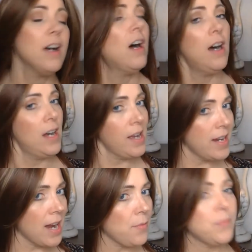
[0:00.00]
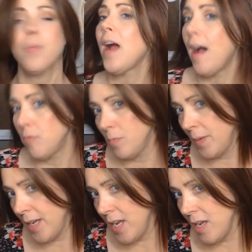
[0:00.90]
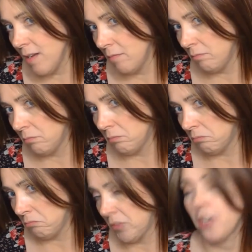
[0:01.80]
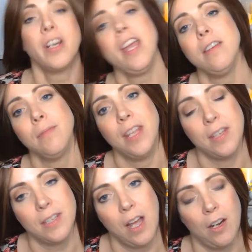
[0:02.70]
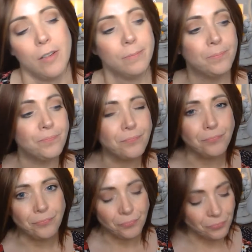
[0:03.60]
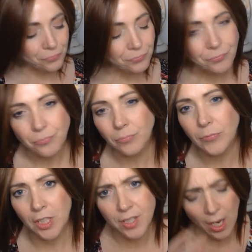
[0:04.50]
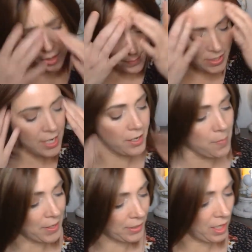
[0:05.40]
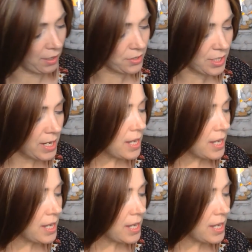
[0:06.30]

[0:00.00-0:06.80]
And I would probably get her again in this color. So let me tell you about the colors.